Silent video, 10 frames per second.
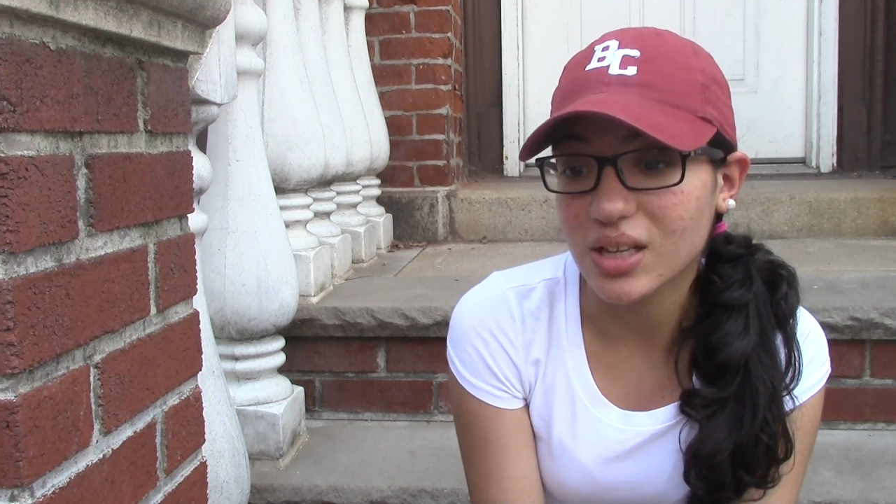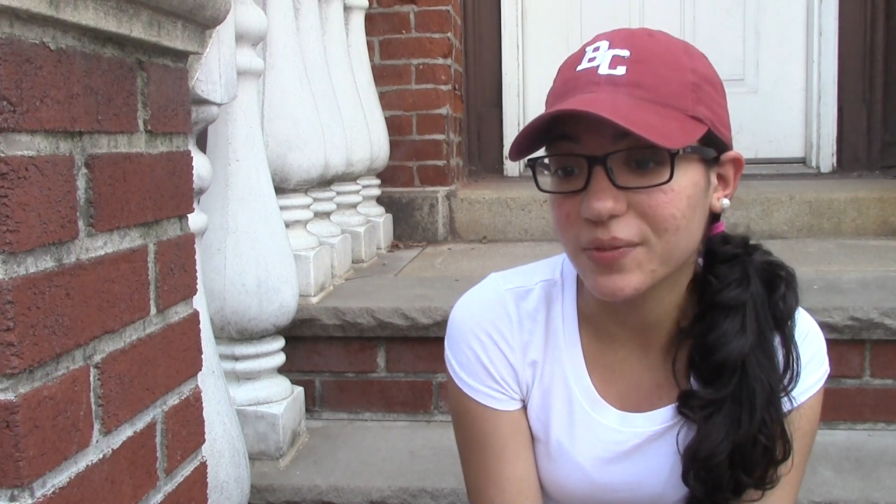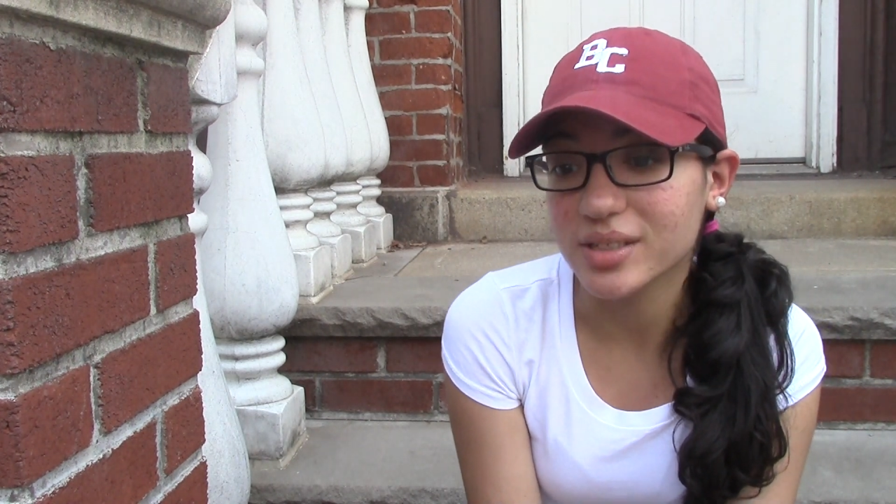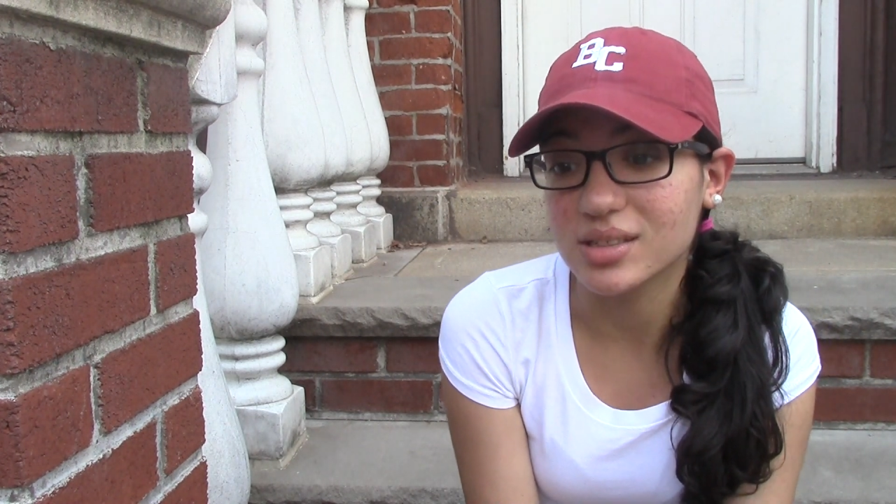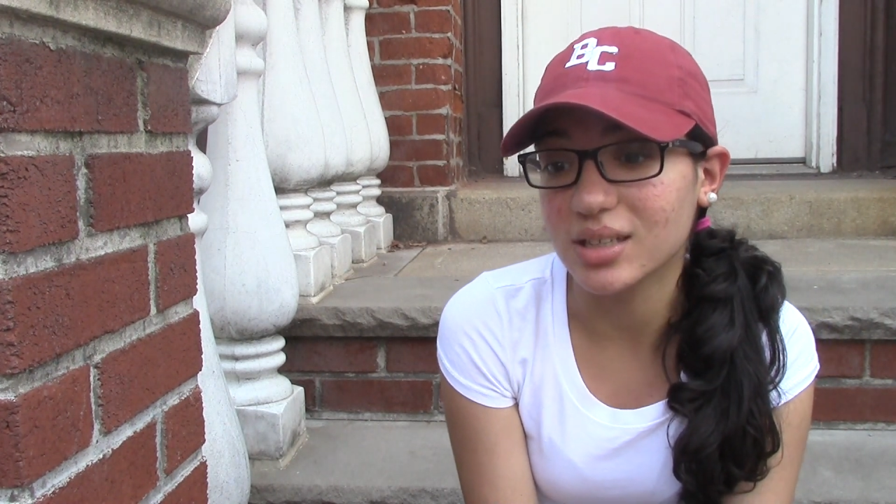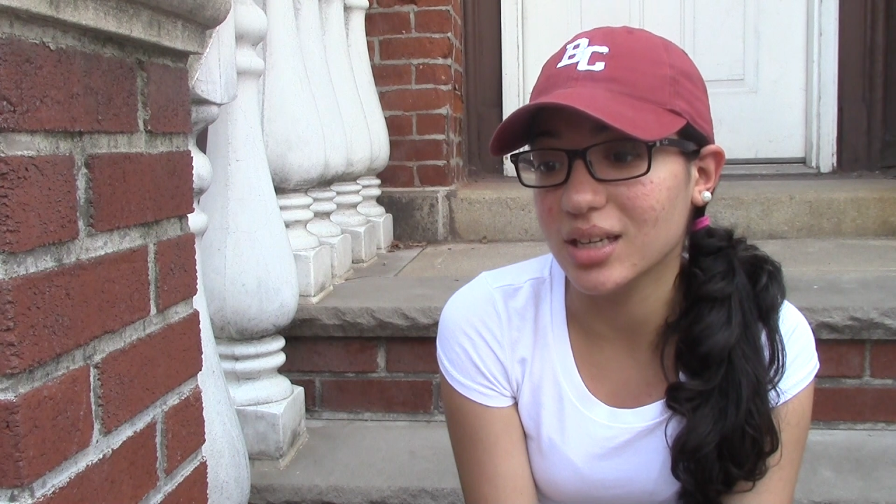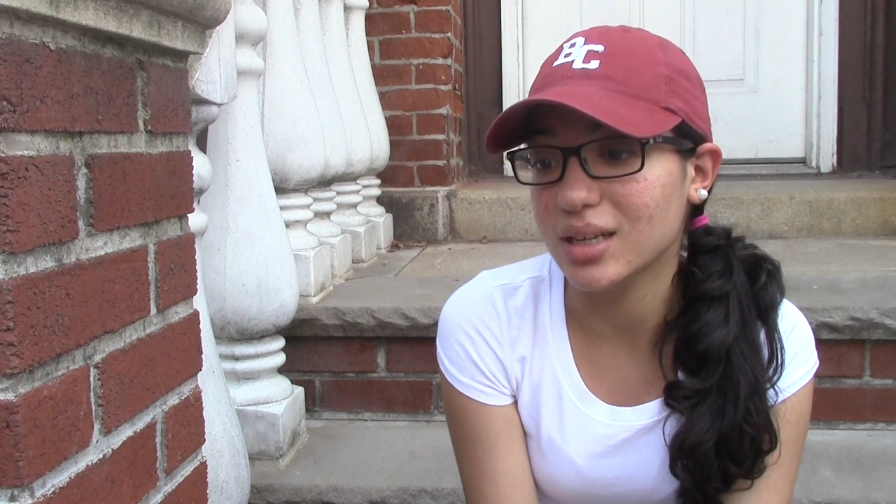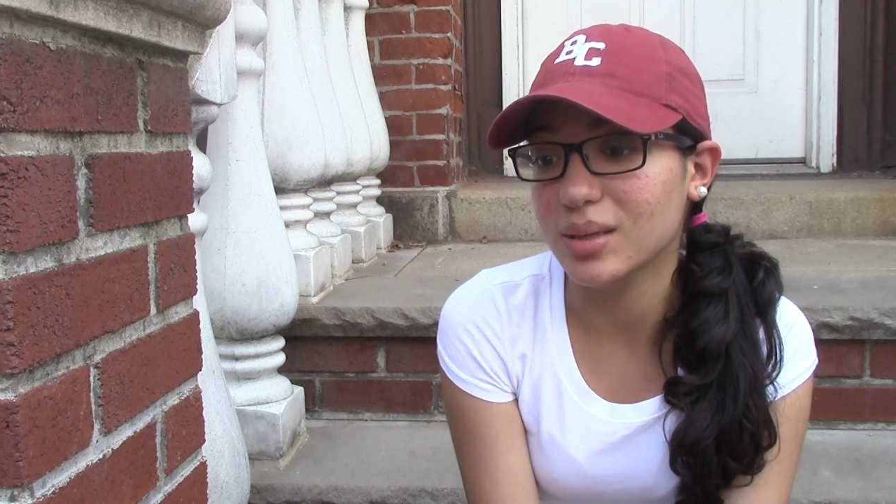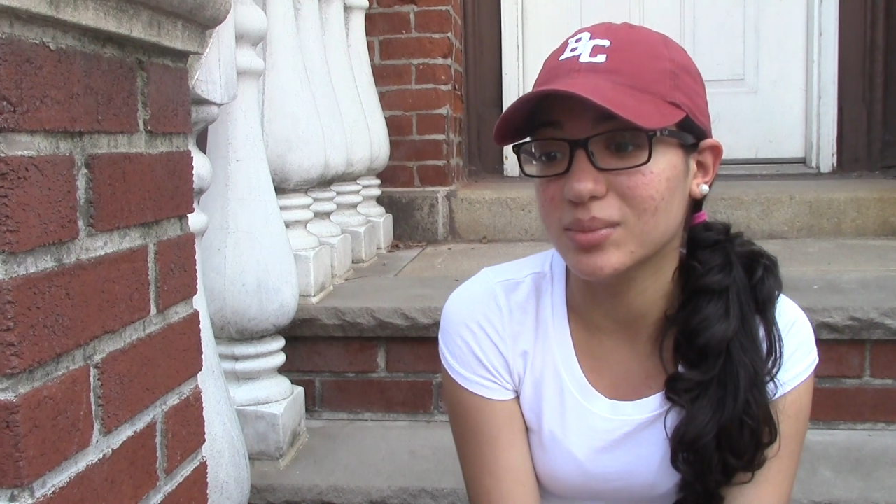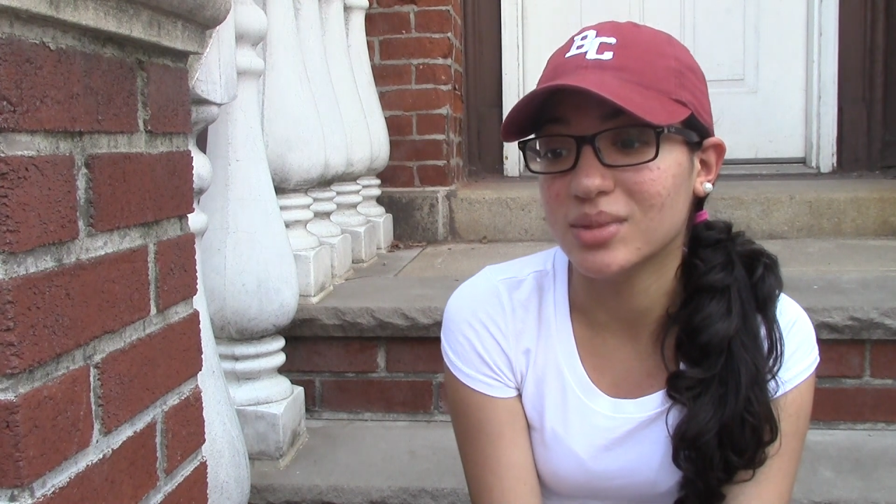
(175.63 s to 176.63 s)

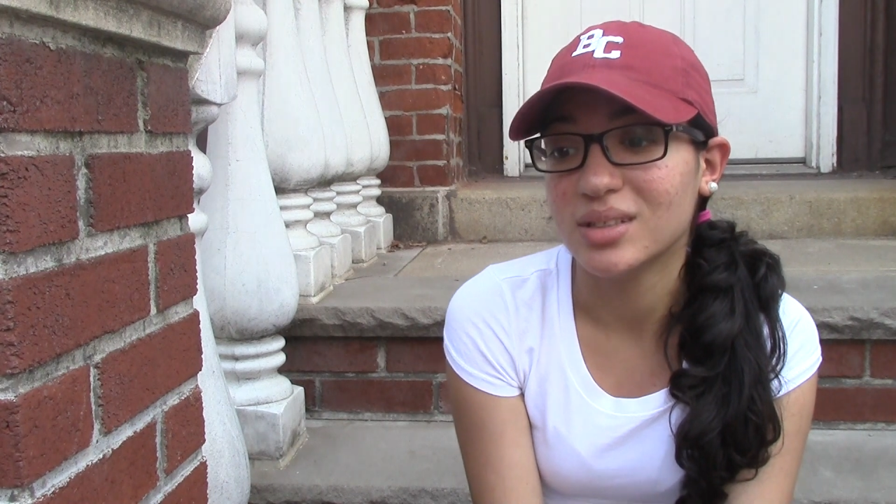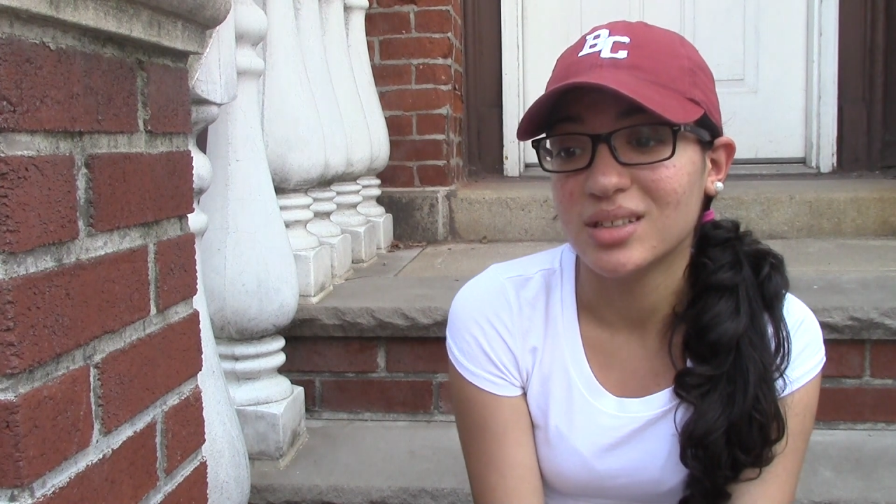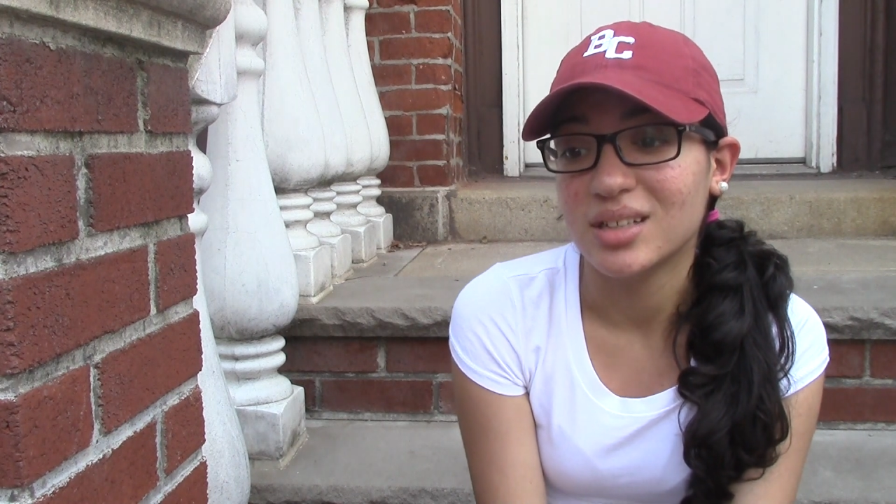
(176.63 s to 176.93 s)
self-esteem,